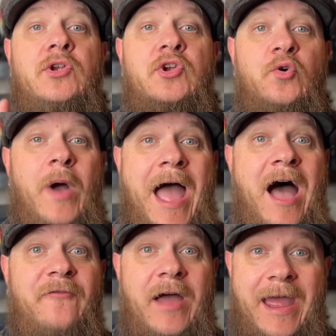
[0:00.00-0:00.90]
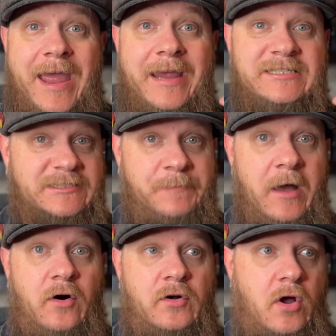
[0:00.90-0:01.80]
You have a
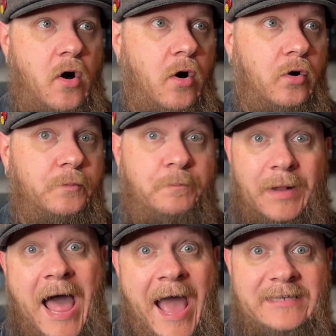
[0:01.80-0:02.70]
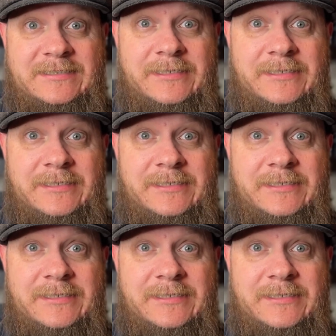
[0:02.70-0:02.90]
spell called Blast,